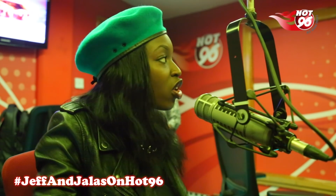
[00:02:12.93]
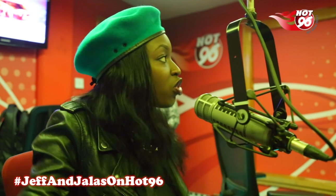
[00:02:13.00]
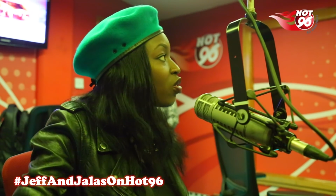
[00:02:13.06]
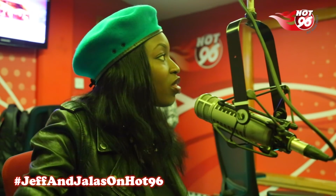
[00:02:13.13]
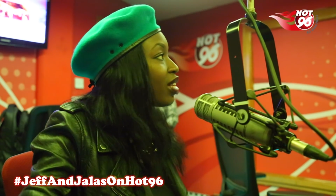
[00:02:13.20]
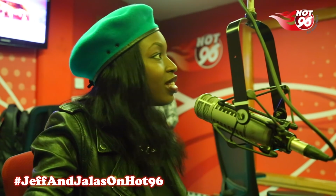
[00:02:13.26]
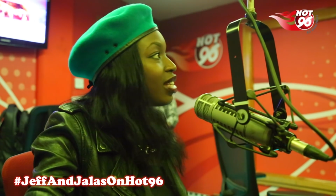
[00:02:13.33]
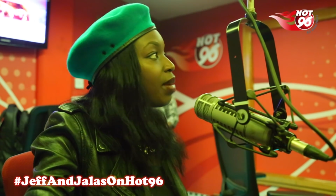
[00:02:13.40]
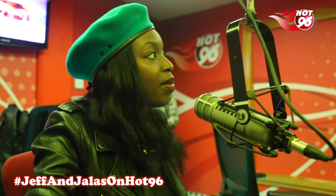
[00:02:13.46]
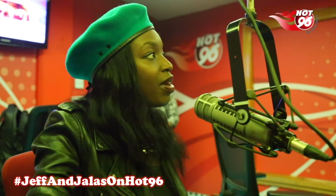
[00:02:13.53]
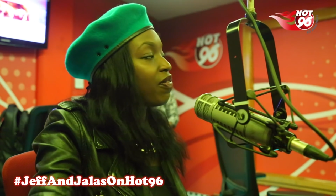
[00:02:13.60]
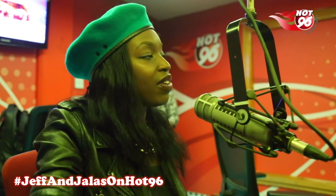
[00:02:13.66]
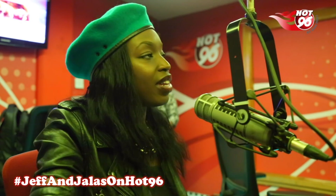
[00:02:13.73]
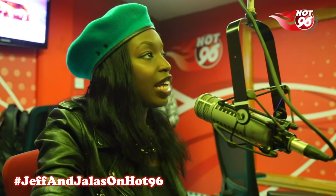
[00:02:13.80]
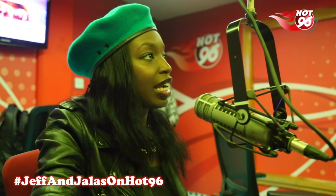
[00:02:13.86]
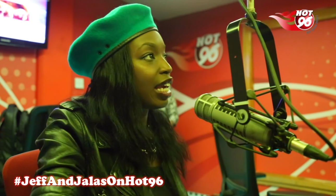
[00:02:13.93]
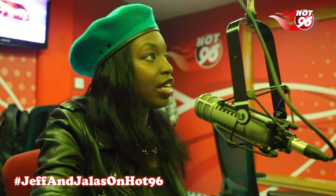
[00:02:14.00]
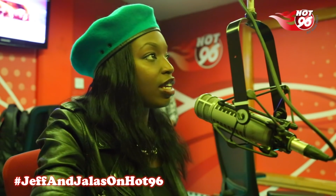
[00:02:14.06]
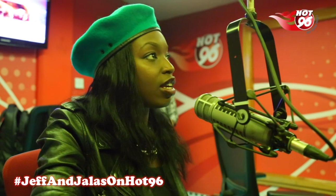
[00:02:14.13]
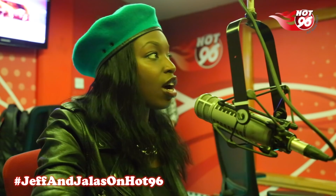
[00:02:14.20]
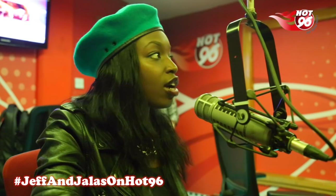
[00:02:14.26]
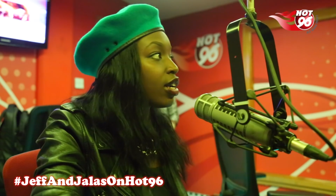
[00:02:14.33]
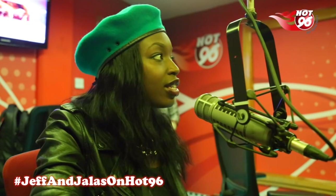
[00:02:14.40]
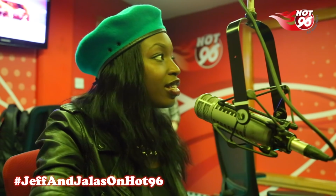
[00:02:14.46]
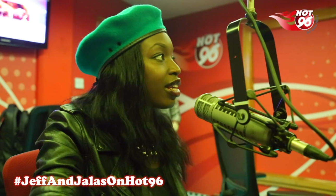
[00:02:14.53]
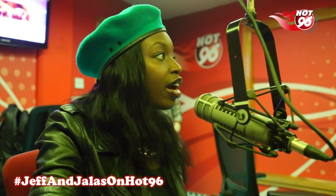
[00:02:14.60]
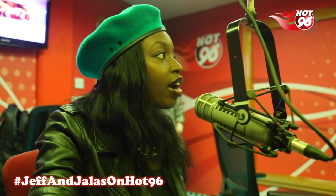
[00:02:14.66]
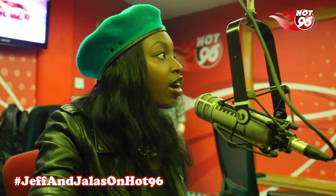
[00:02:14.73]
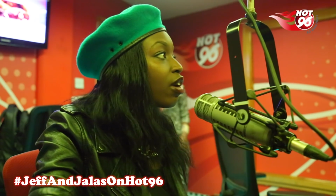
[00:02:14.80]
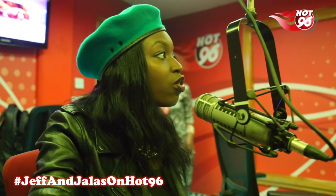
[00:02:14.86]
So the same, I feel like Kenyan artists
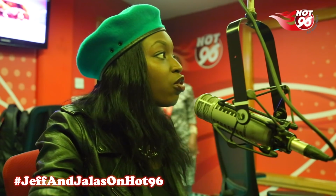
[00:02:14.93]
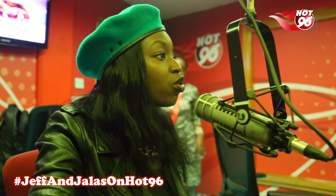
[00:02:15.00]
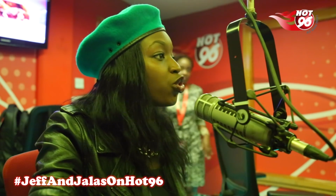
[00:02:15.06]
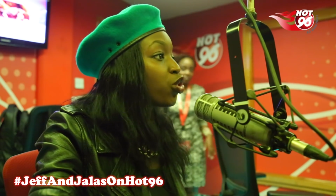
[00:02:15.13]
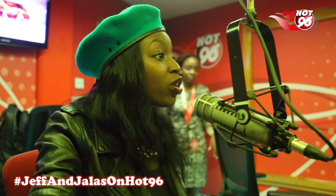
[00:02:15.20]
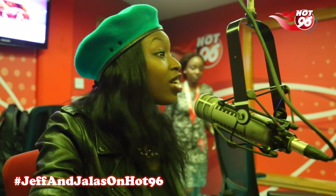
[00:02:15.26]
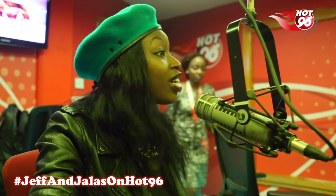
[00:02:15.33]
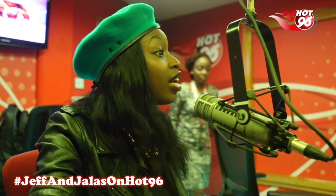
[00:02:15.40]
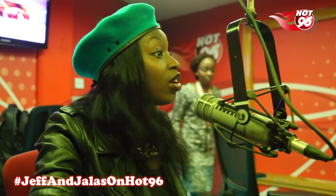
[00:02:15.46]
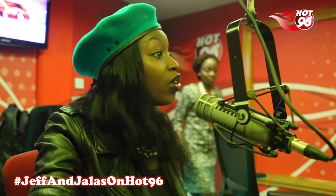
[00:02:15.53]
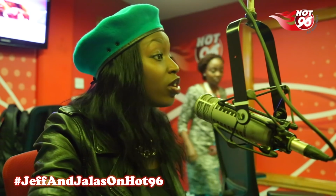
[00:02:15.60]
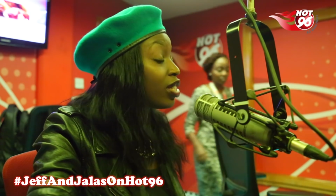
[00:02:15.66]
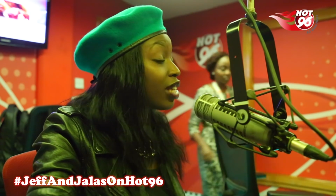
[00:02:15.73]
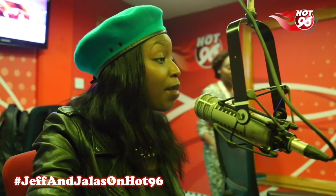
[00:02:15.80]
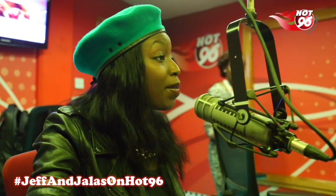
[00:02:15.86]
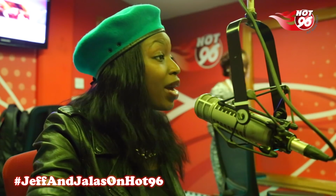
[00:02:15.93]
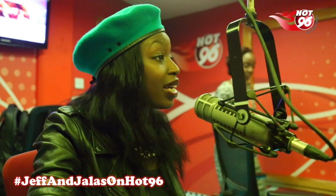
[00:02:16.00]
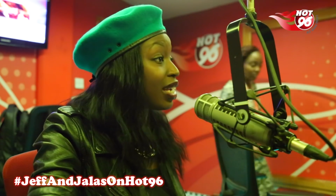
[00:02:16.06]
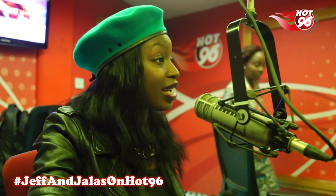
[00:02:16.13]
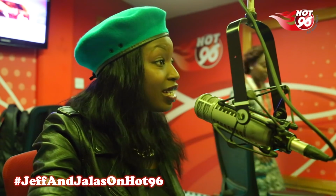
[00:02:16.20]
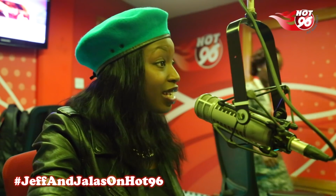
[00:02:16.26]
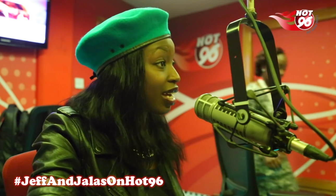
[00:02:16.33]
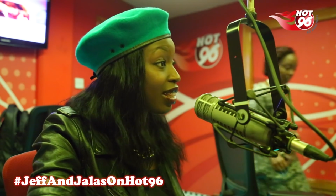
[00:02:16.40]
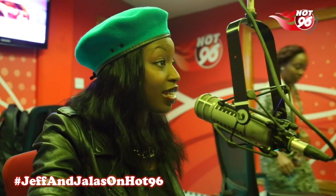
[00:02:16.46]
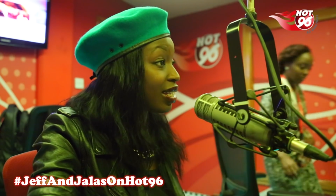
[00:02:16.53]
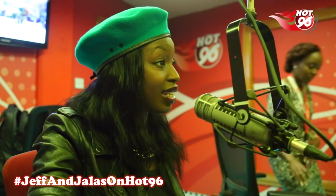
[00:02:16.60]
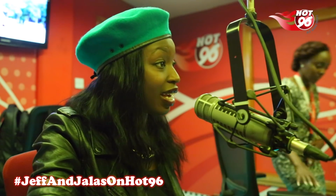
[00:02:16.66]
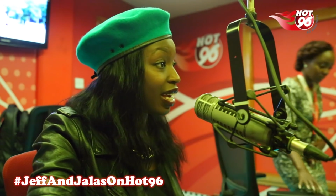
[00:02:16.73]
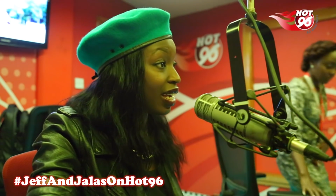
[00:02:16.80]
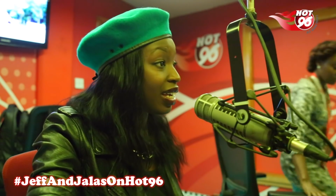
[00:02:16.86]
are talking a lot among each other,
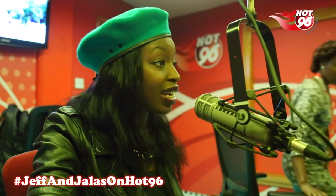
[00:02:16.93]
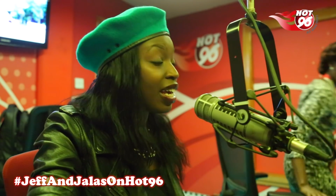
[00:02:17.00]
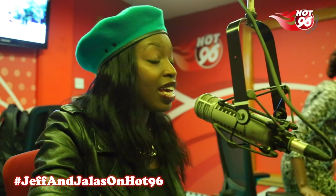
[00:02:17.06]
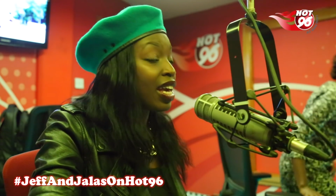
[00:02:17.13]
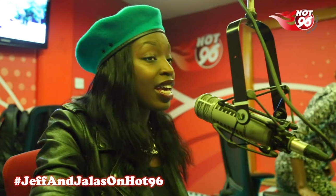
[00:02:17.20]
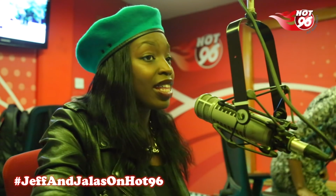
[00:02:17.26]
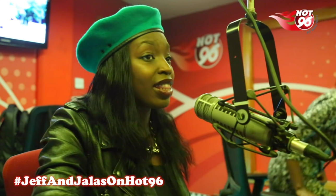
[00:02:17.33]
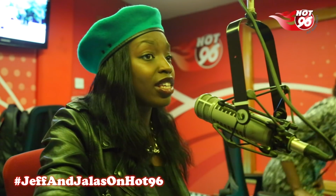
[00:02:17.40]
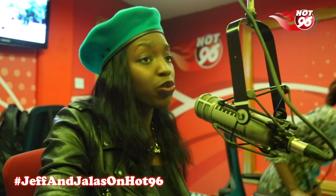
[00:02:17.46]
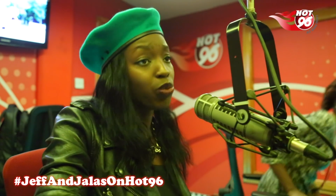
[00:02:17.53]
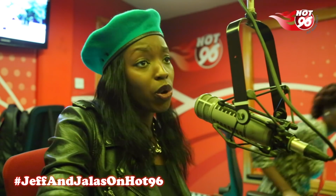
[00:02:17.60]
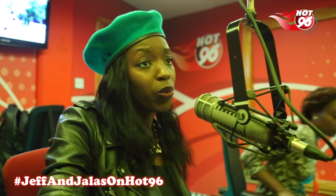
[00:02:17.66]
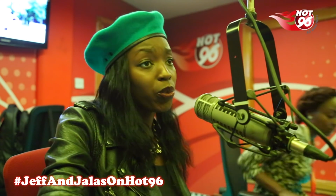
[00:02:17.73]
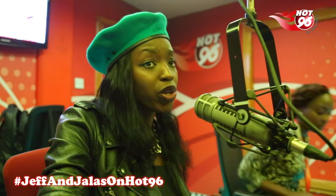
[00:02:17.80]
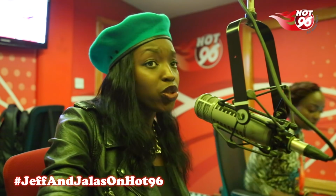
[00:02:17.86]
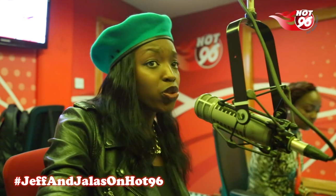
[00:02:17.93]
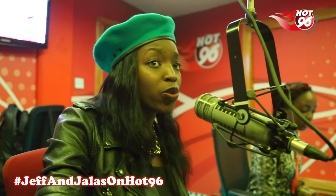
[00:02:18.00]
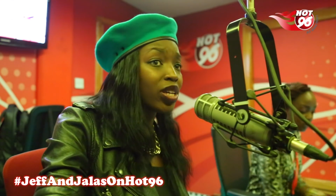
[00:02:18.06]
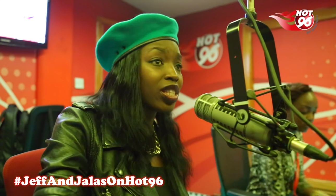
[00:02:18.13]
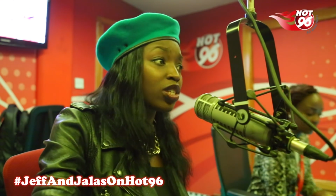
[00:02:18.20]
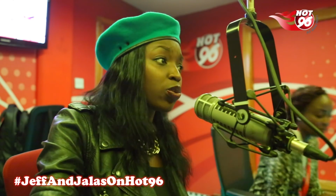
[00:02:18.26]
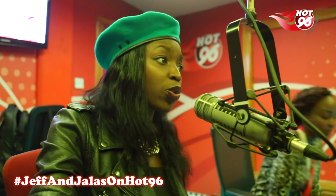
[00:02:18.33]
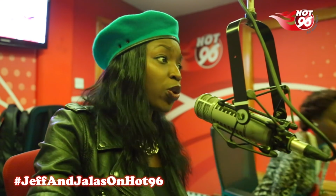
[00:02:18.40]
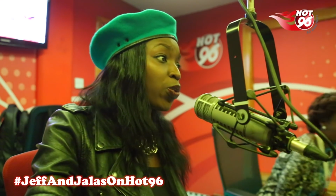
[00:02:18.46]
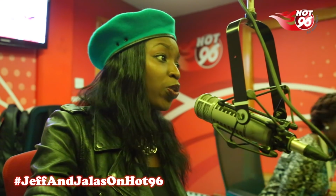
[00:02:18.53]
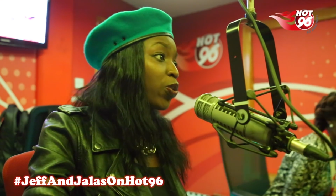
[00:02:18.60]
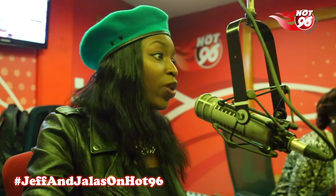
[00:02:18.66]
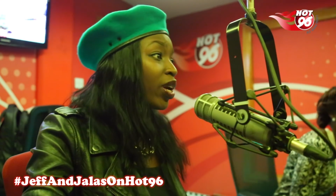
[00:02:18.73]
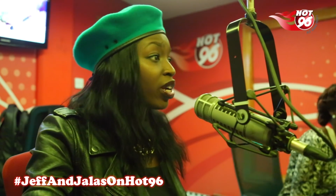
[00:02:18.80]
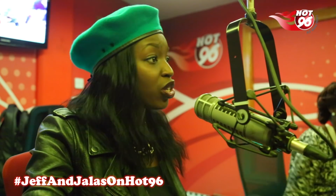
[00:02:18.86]
saying, this is what we're doing, this is what
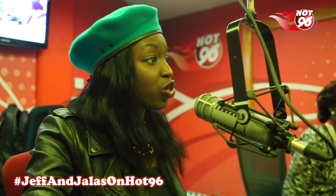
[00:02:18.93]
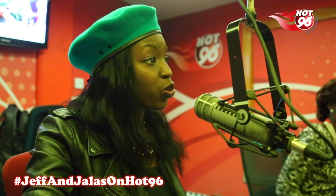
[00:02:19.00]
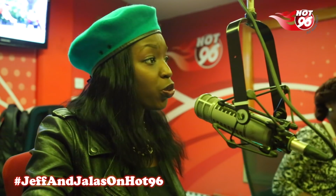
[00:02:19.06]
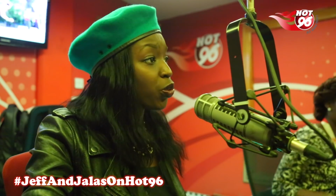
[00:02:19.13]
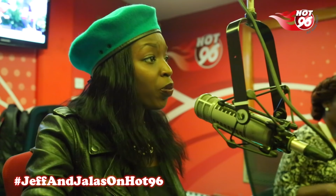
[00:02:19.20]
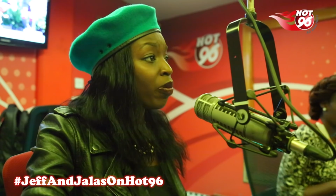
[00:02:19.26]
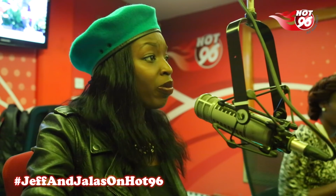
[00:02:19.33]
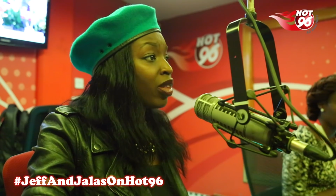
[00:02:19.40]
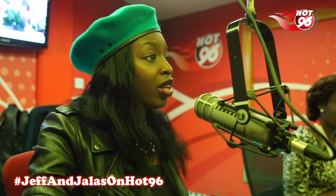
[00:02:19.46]
we want to do.